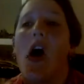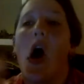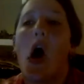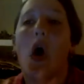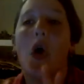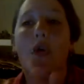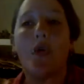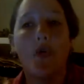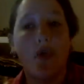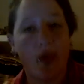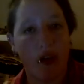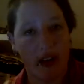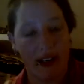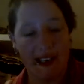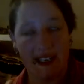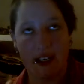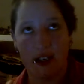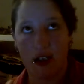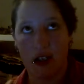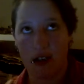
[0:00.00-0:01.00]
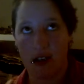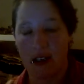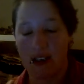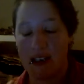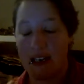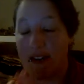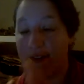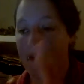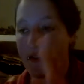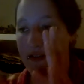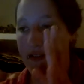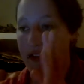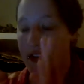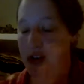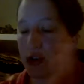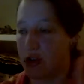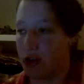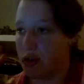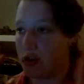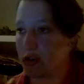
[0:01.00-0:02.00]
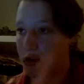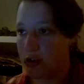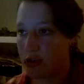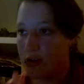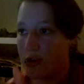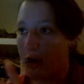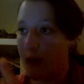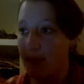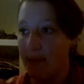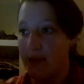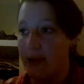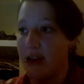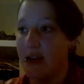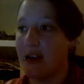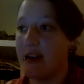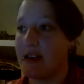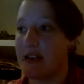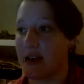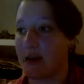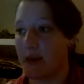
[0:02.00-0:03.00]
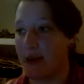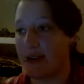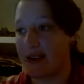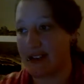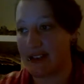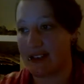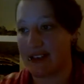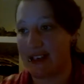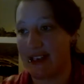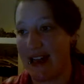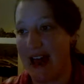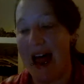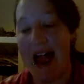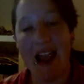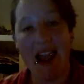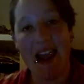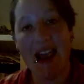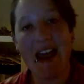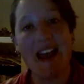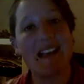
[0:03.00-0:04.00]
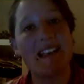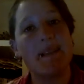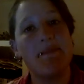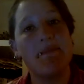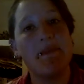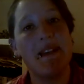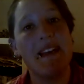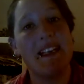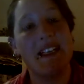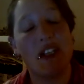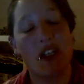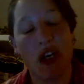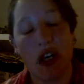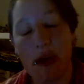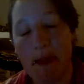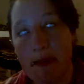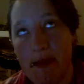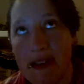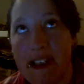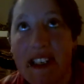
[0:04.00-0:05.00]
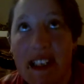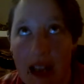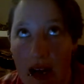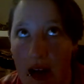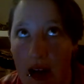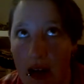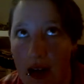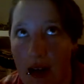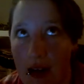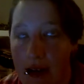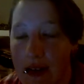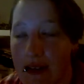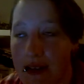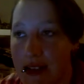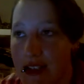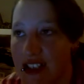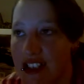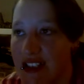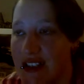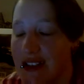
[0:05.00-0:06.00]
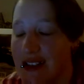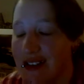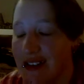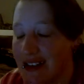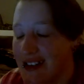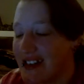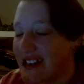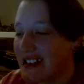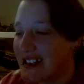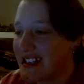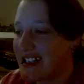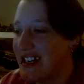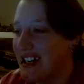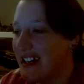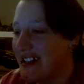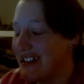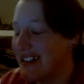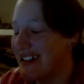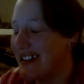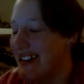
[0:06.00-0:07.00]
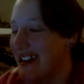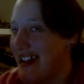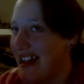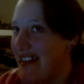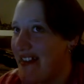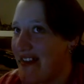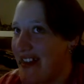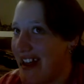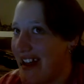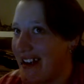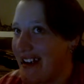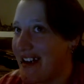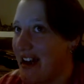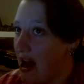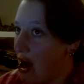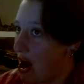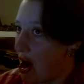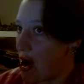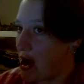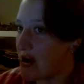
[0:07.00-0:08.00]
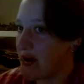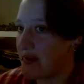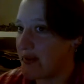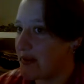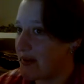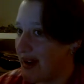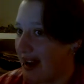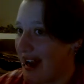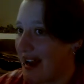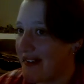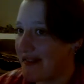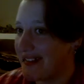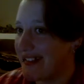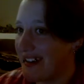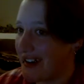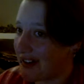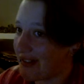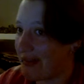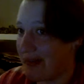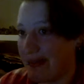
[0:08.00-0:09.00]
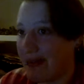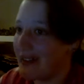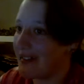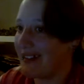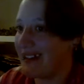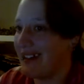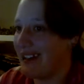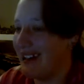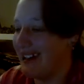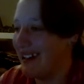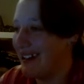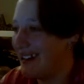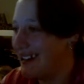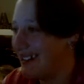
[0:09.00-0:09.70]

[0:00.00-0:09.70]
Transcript: hopefully, if the computer wants to let me job search, then I will have enough money